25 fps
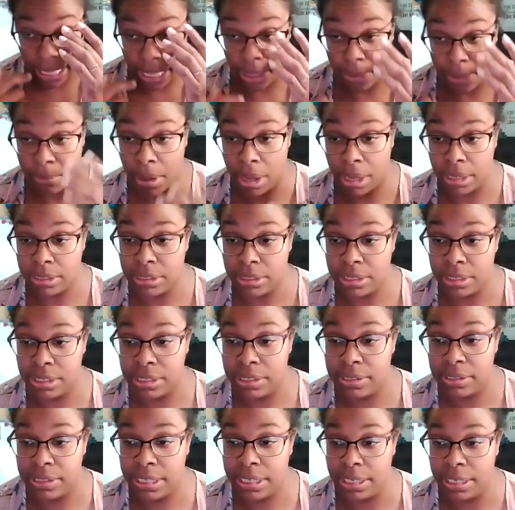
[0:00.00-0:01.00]
him onto the
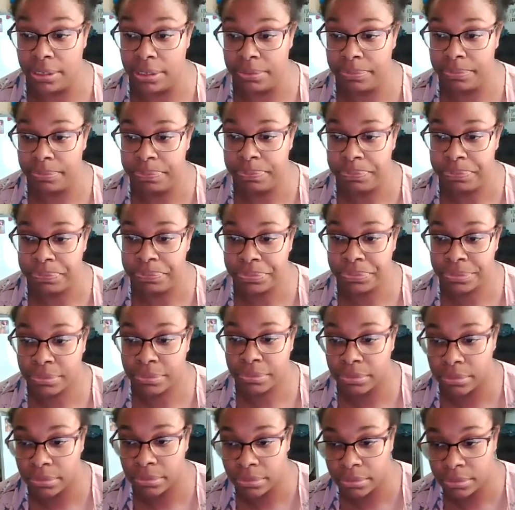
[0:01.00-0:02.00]
scene
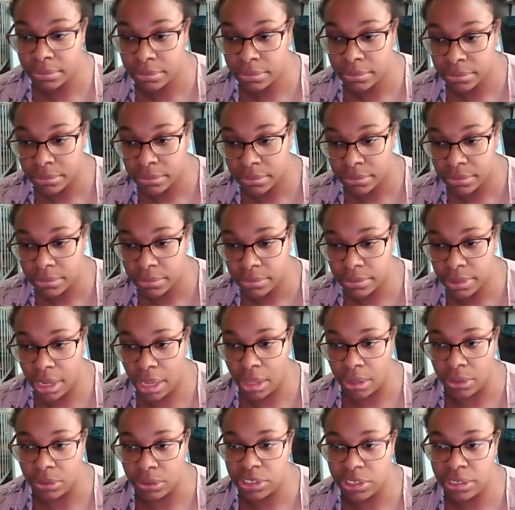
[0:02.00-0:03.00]

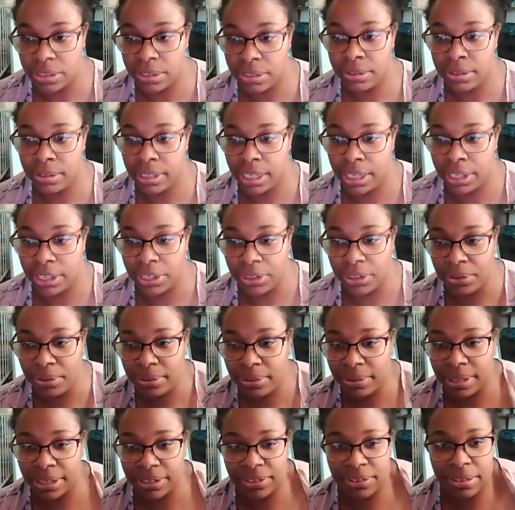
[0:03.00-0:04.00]
Oh, thank
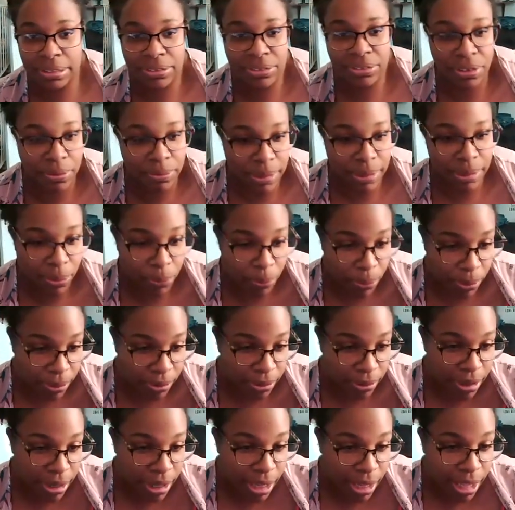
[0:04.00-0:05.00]
you. Let's let's look up that
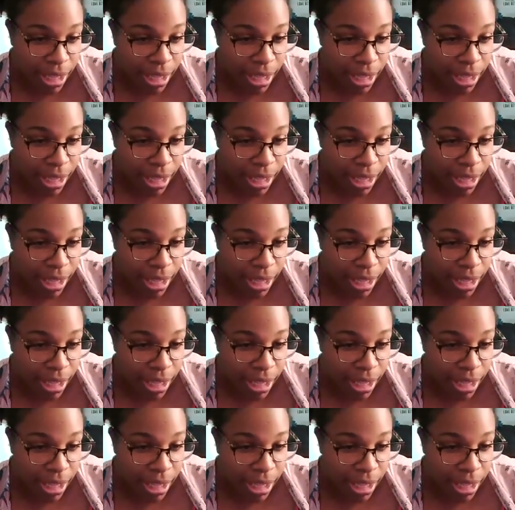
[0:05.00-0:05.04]
word.